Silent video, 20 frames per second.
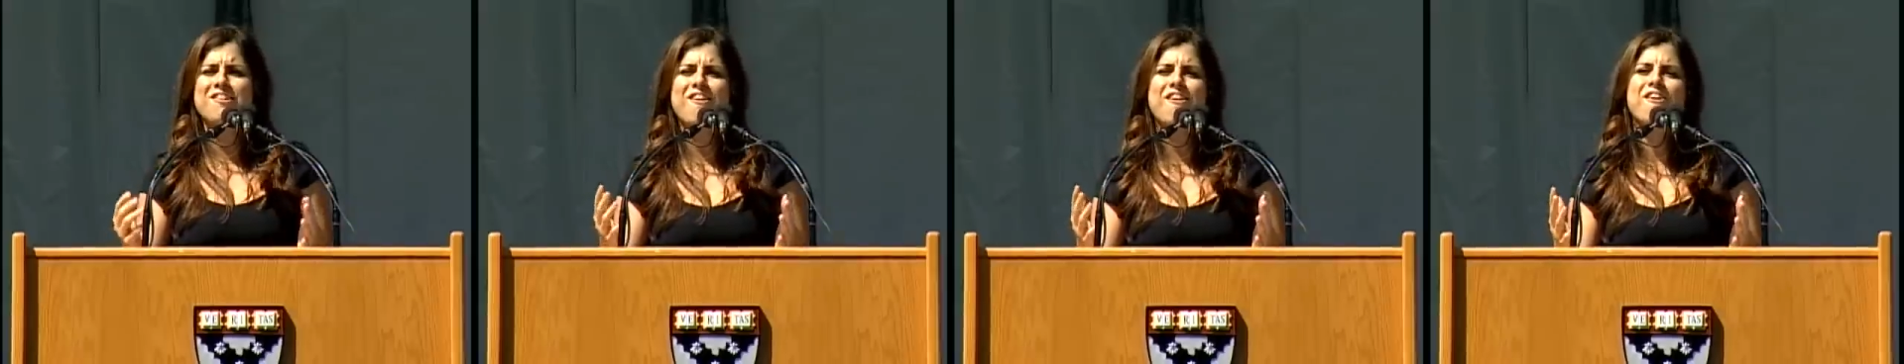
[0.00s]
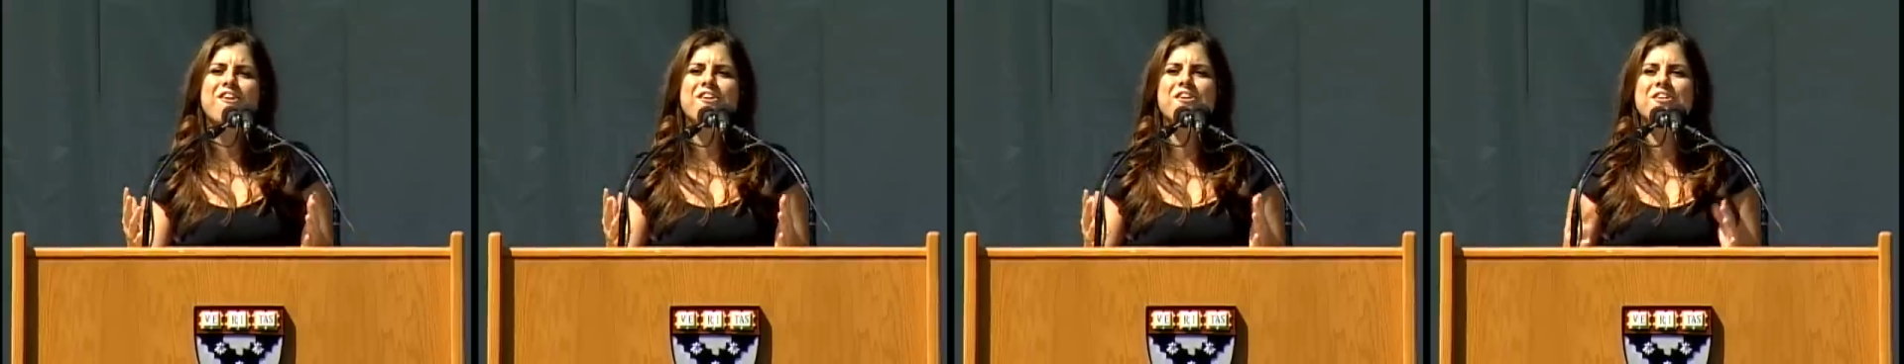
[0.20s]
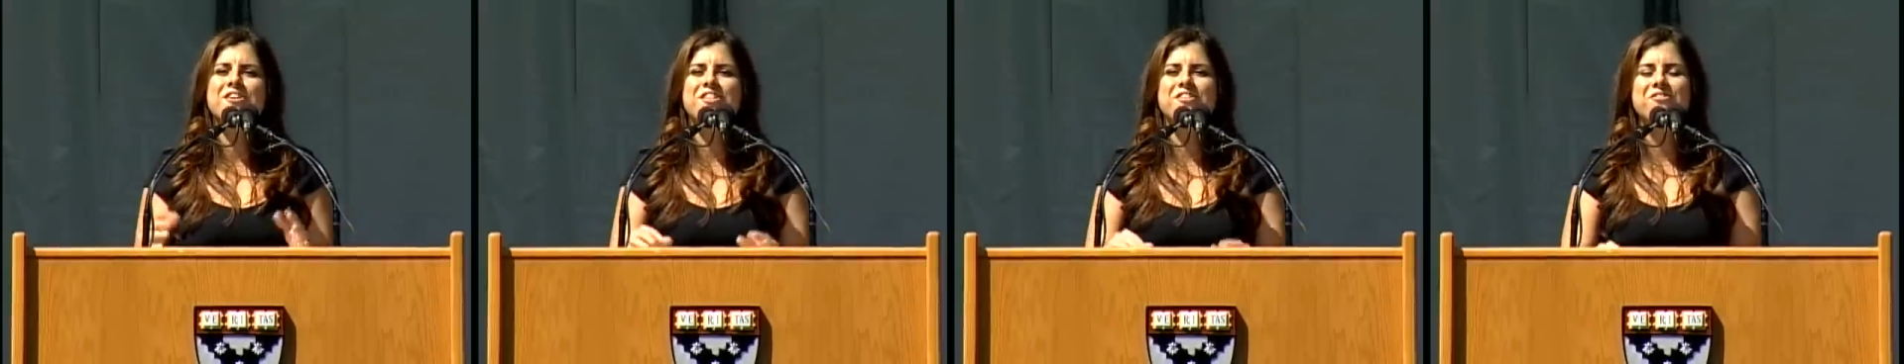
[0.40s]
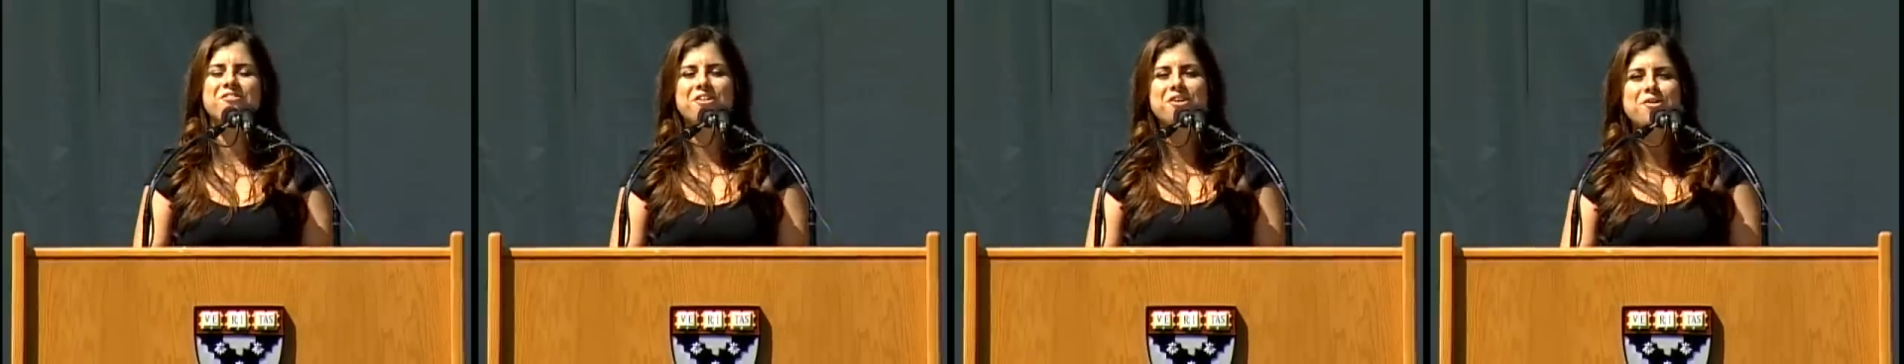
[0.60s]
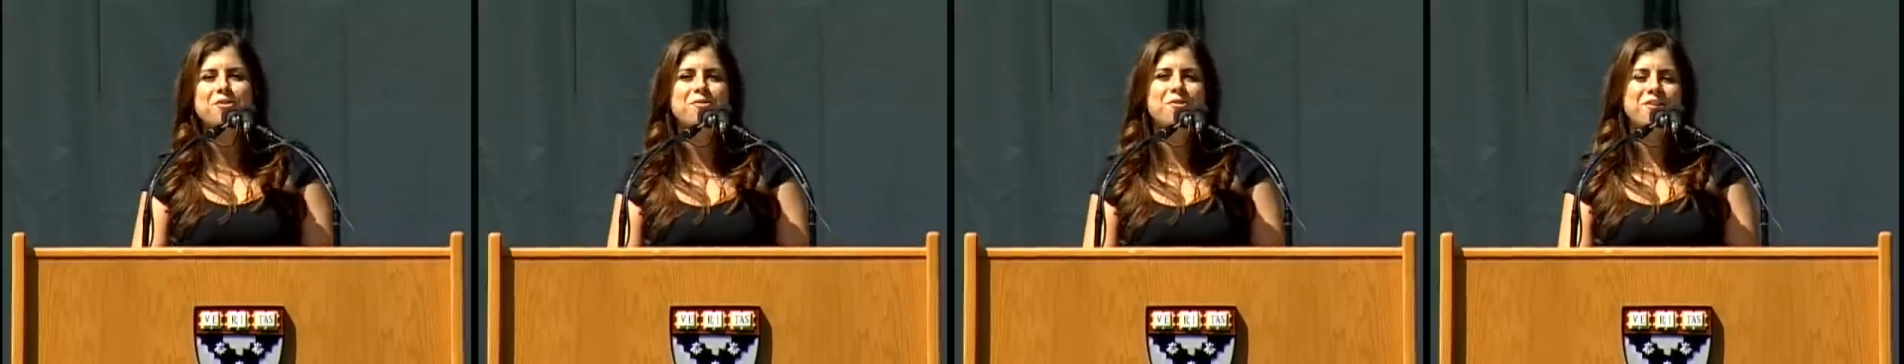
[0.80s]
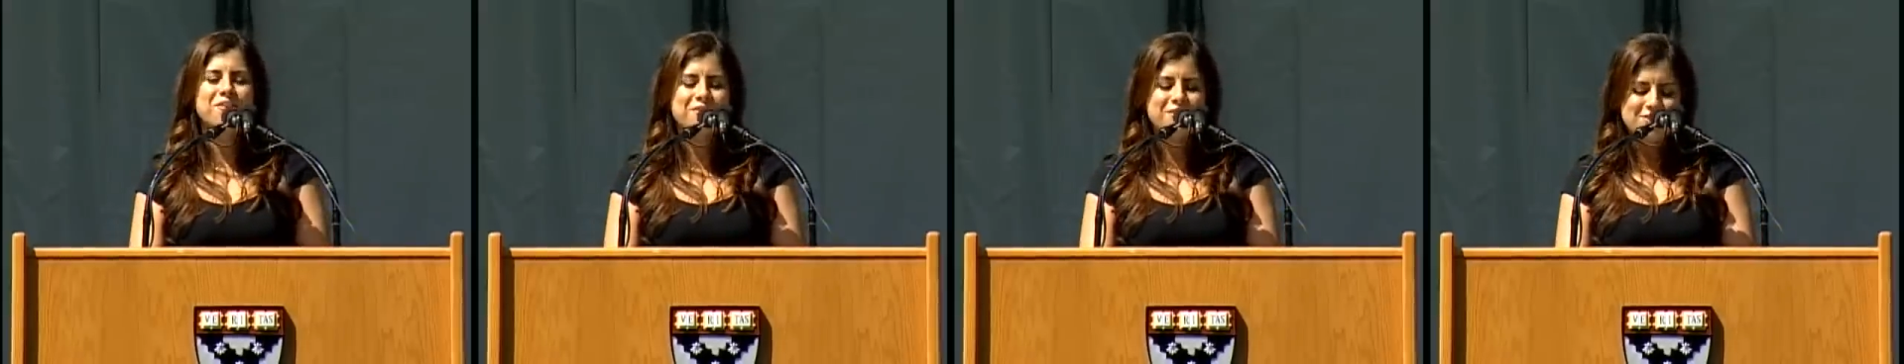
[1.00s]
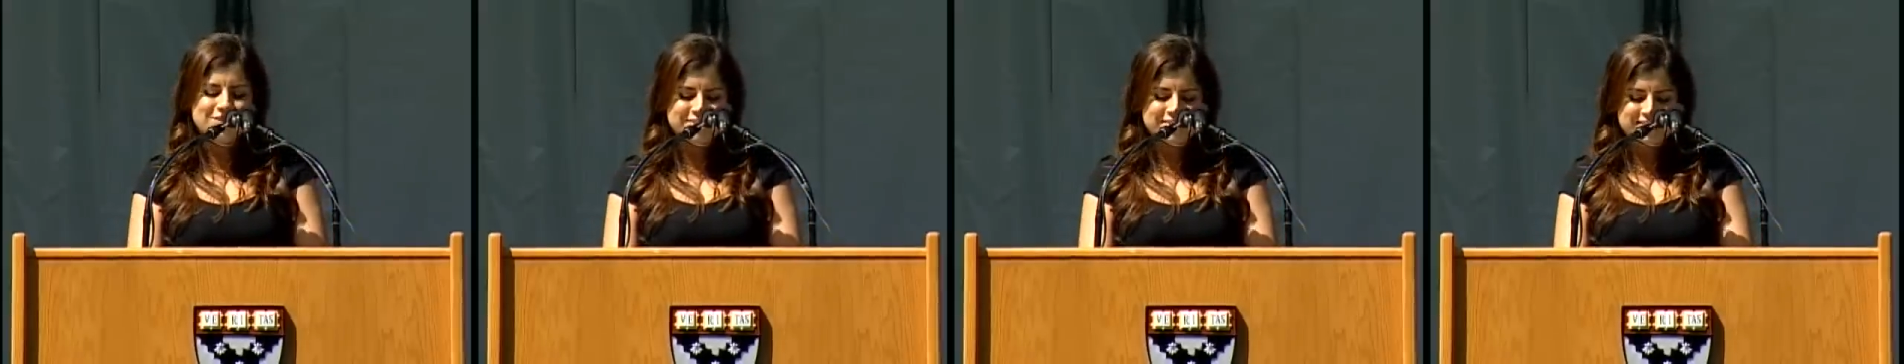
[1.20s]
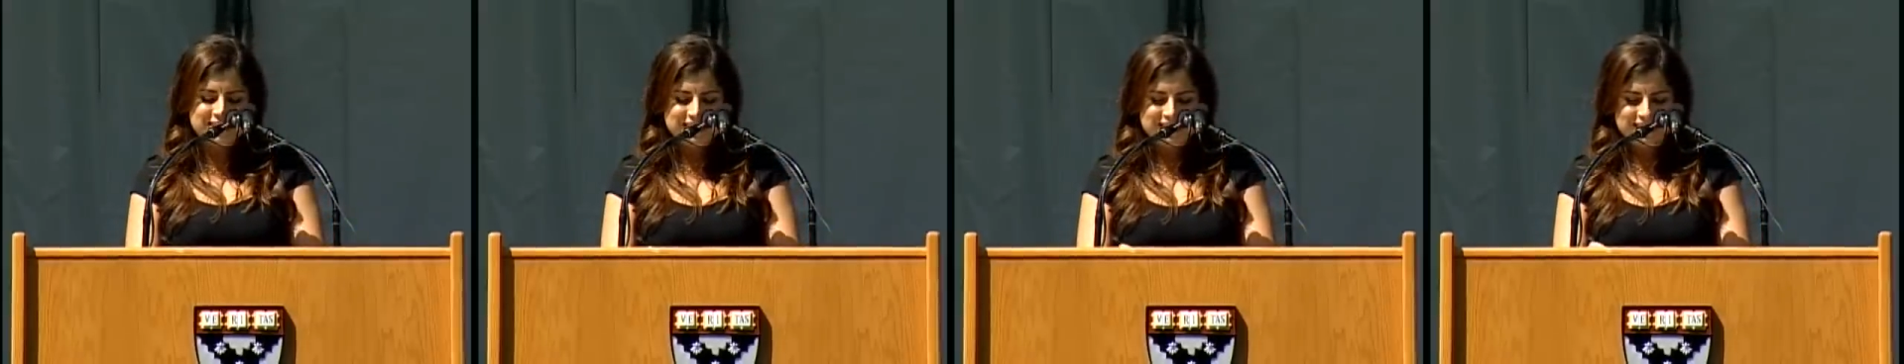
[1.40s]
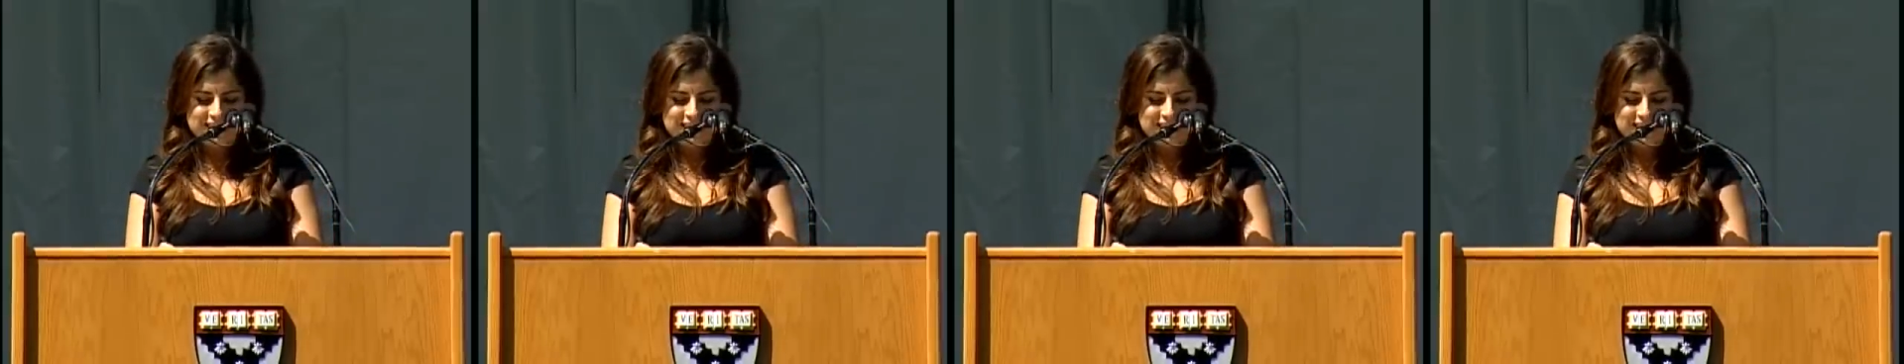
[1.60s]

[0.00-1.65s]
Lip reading: hard in the real world.